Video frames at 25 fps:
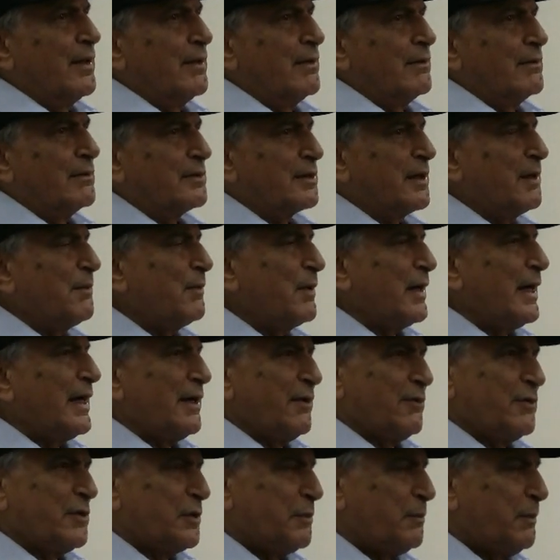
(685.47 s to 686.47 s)
uh, some kind
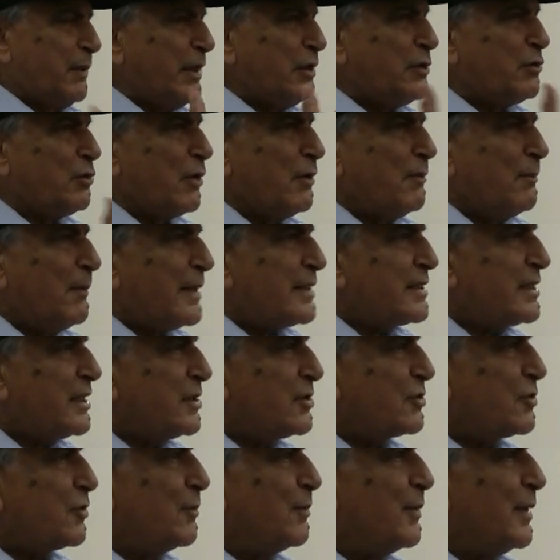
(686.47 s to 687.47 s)
of a spiritual
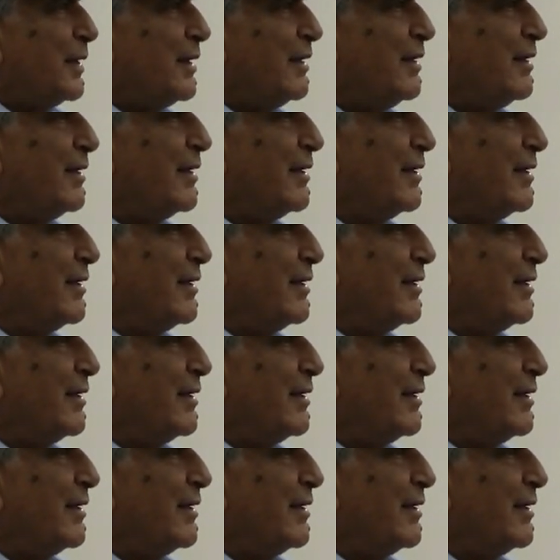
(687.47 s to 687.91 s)
message to me,